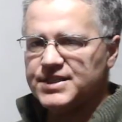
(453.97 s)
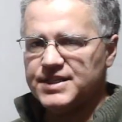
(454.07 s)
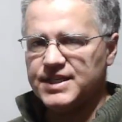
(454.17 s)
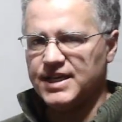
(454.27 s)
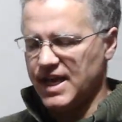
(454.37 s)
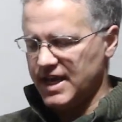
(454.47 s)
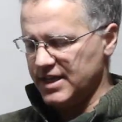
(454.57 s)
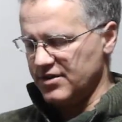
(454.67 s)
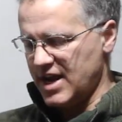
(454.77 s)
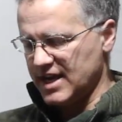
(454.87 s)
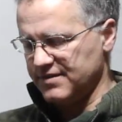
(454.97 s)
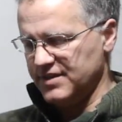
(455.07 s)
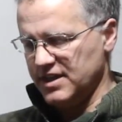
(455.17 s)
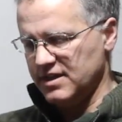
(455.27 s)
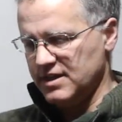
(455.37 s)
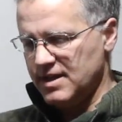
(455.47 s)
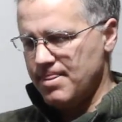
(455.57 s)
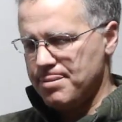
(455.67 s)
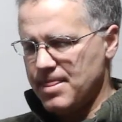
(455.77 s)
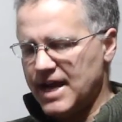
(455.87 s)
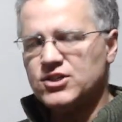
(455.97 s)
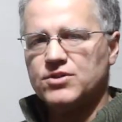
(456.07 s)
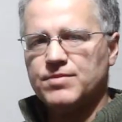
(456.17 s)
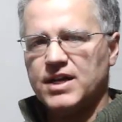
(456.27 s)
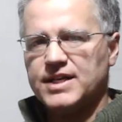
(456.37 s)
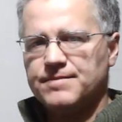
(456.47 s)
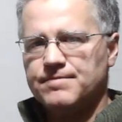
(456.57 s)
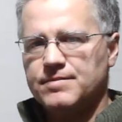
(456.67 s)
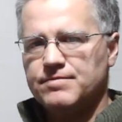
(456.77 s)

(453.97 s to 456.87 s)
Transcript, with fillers: in DNA interact via hydrogen bonding,